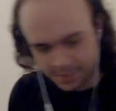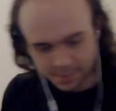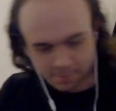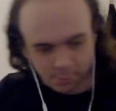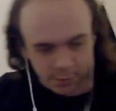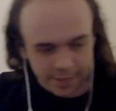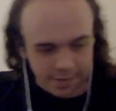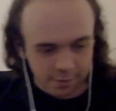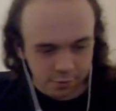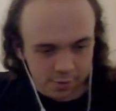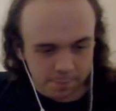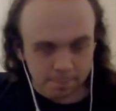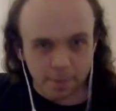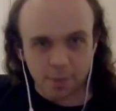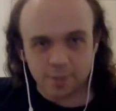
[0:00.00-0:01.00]
I'm pulling out all
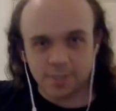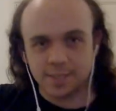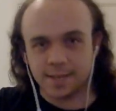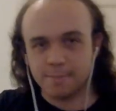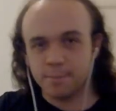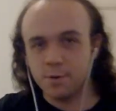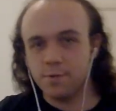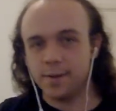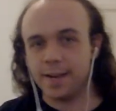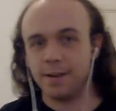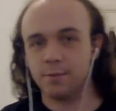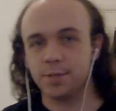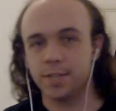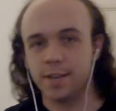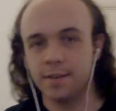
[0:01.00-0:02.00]
the boxes I moved
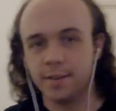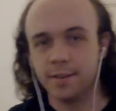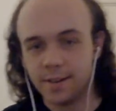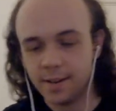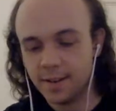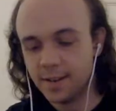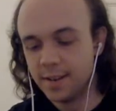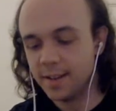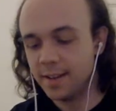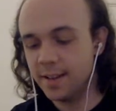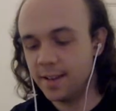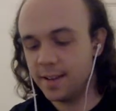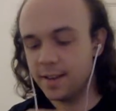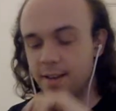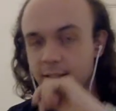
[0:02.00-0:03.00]
house in.
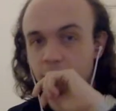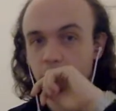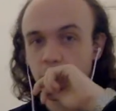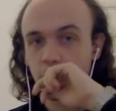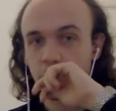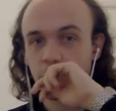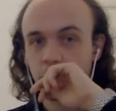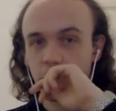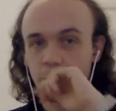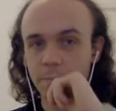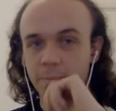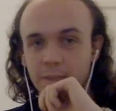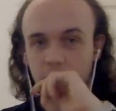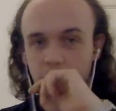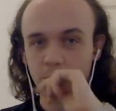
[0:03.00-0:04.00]
Ow.
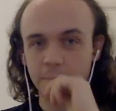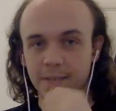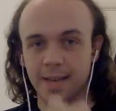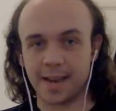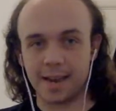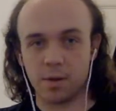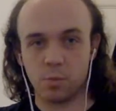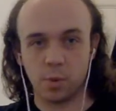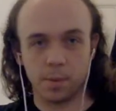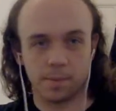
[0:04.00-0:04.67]
Ow,